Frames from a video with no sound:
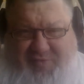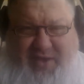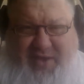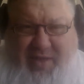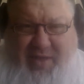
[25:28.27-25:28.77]

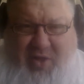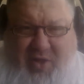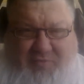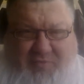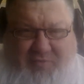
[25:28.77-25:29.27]
And
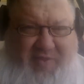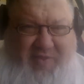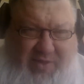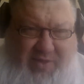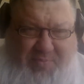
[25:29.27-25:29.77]
hopefully
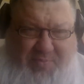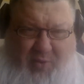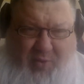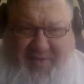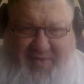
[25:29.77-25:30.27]
they'll keep it
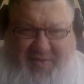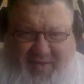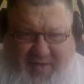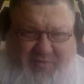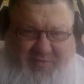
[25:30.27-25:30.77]
going this
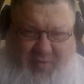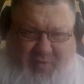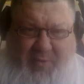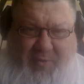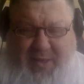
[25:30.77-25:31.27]
year
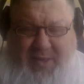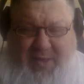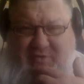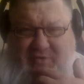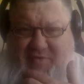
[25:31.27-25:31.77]
too
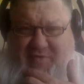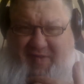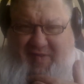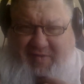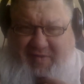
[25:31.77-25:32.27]
during the
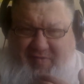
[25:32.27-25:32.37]
season.